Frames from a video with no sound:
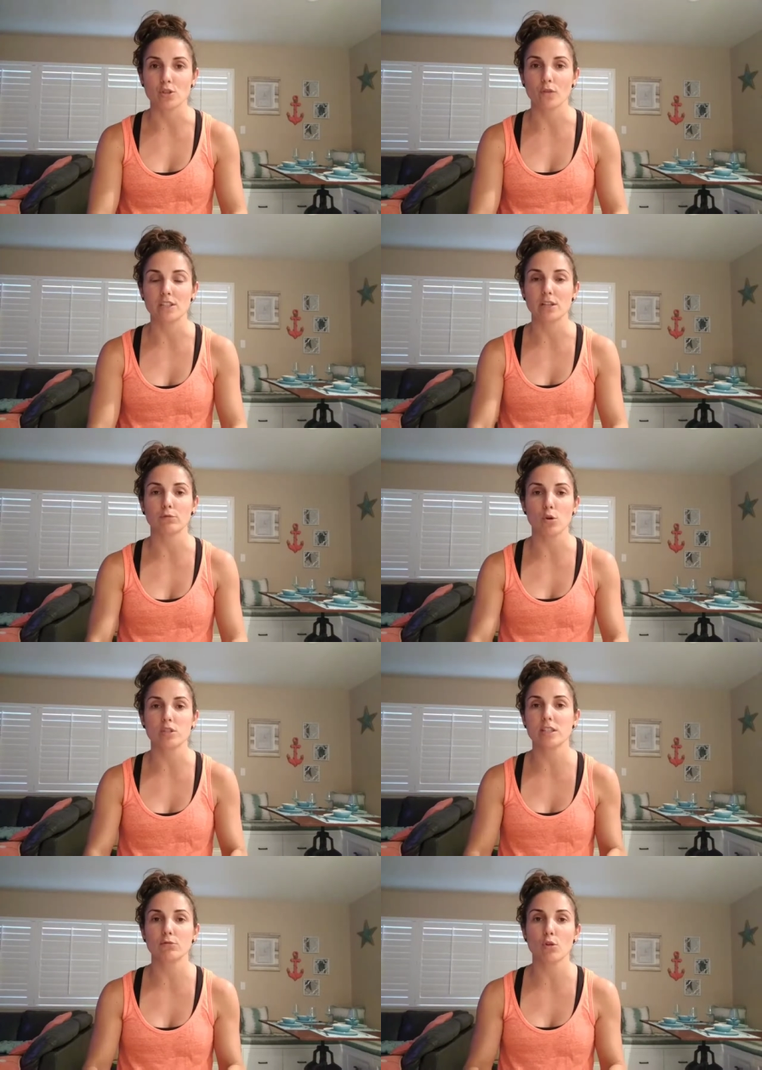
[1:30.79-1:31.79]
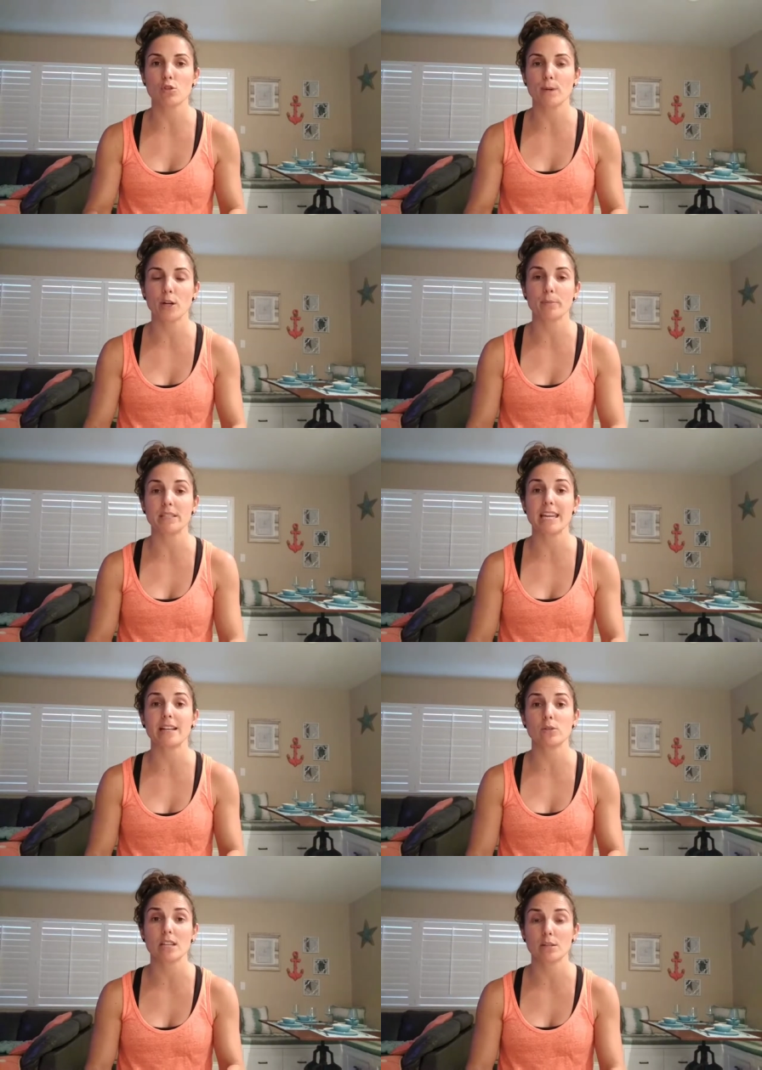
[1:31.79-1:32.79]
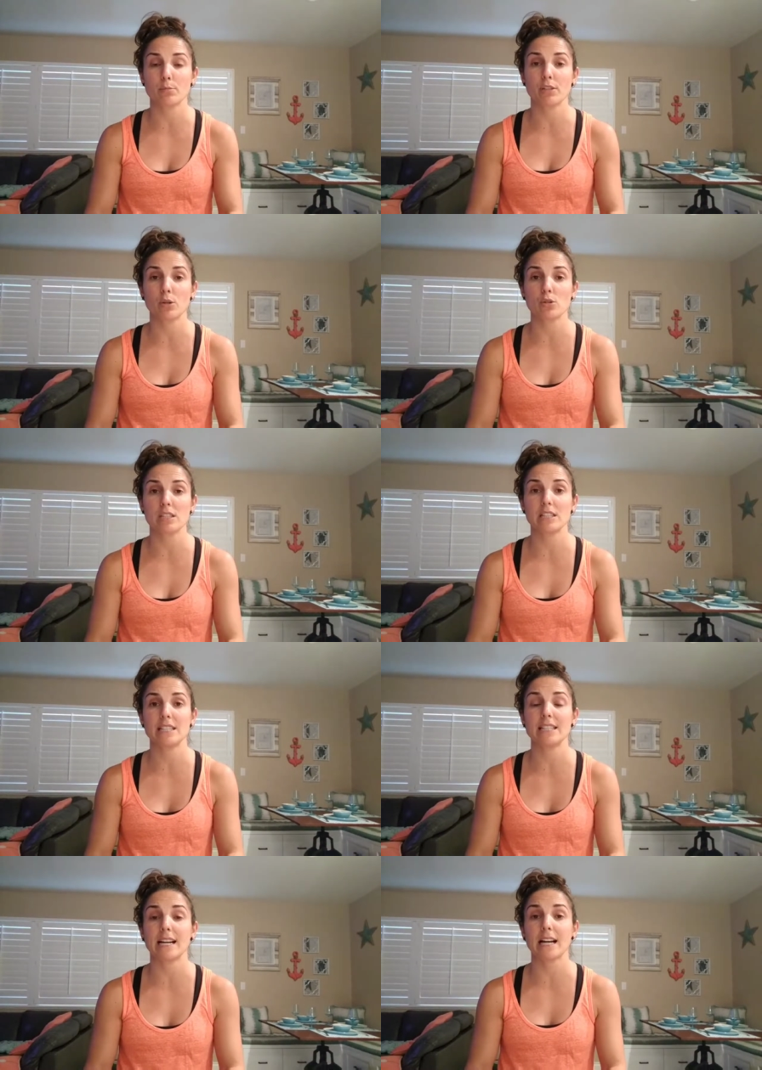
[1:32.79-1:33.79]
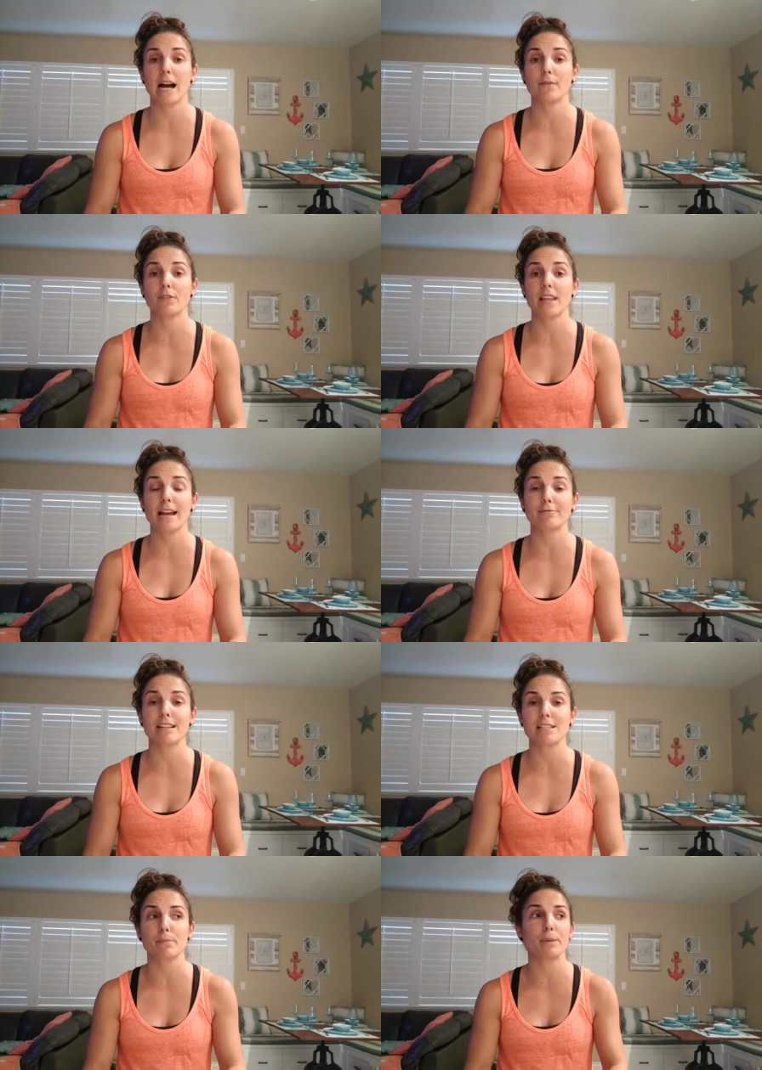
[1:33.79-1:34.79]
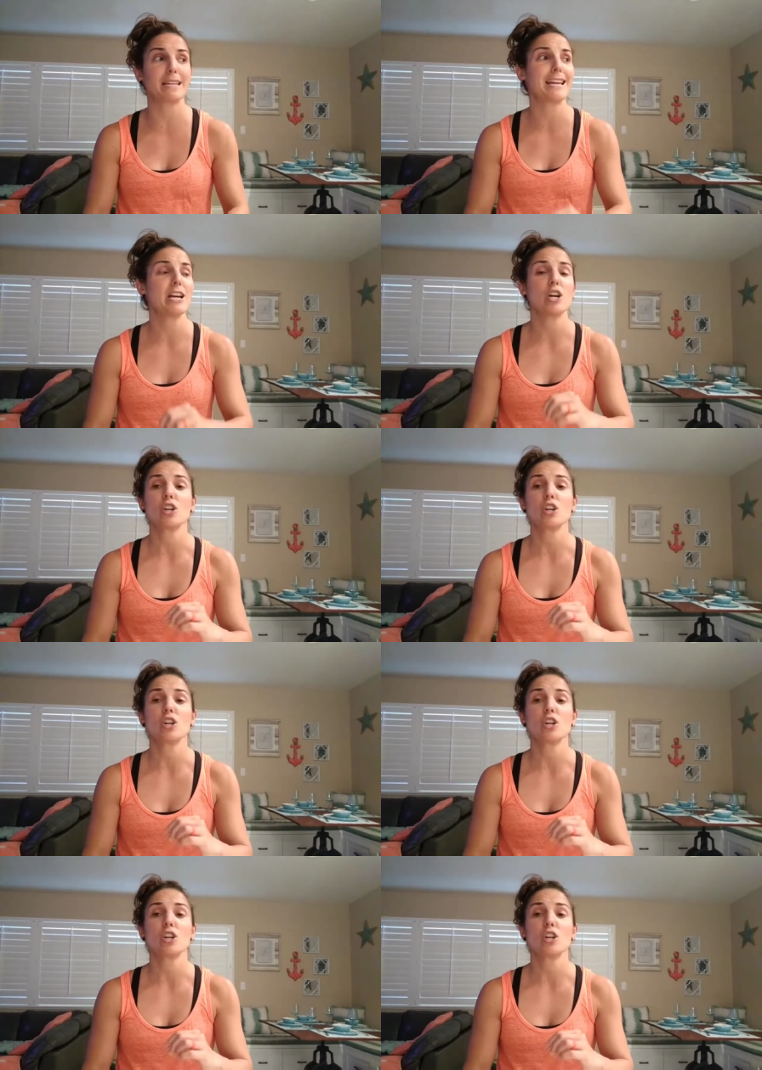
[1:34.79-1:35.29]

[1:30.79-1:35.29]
So these are roasted rosemary potatoes. Head to brie O C D dot com for that recipe.